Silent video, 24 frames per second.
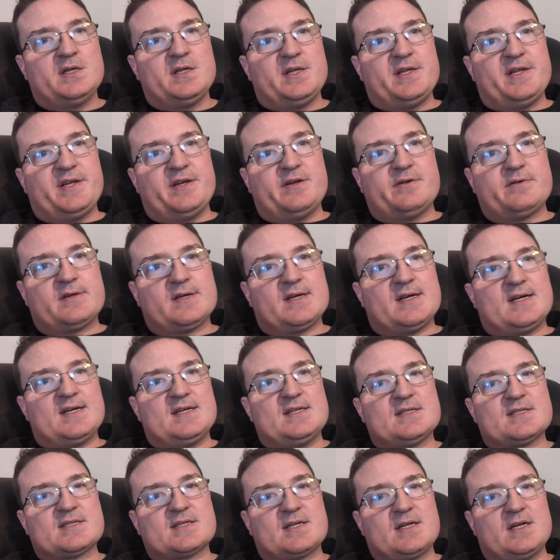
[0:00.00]
you
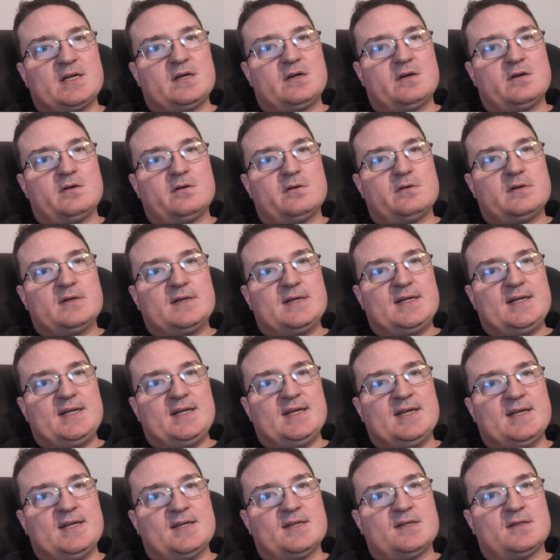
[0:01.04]
guys go
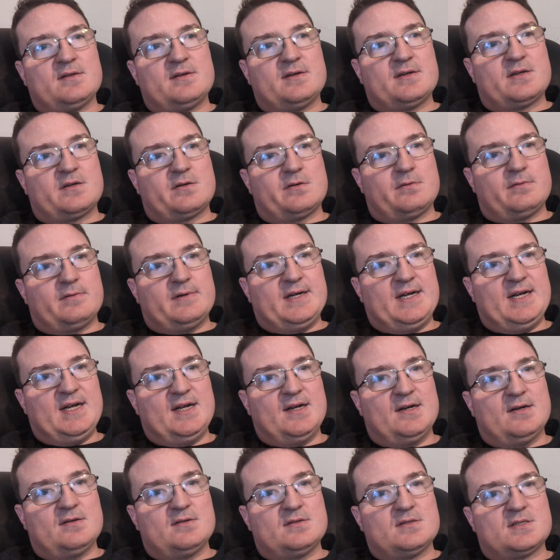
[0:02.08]
and look
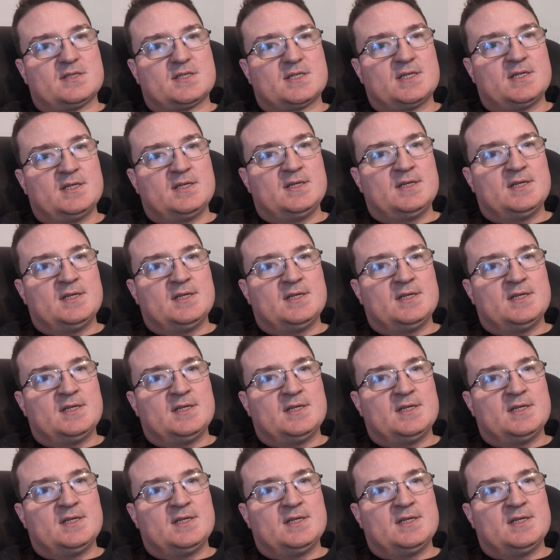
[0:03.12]
around